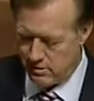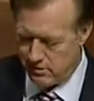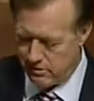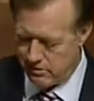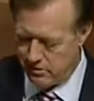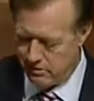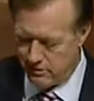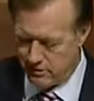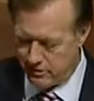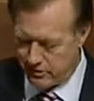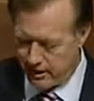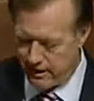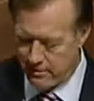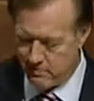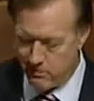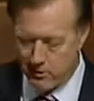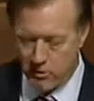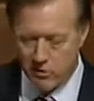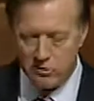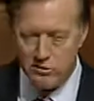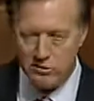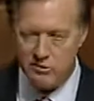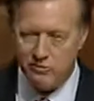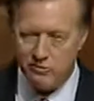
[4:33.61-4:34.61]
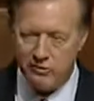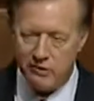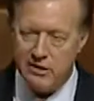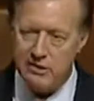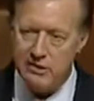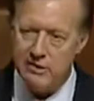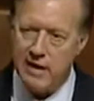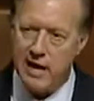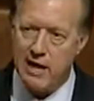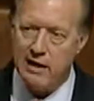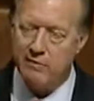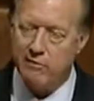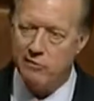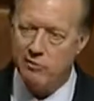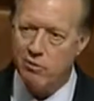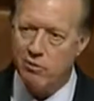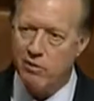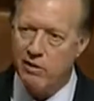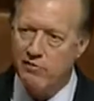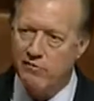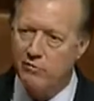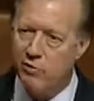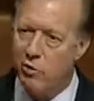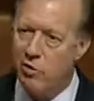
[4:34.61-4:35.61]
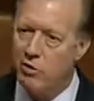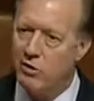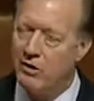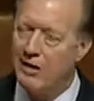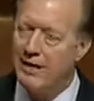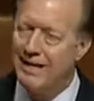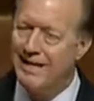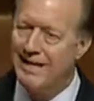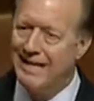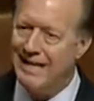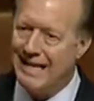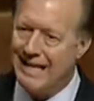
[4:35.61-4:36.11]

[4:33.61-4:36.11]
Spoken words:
the State Marriage Defense Act of 2014,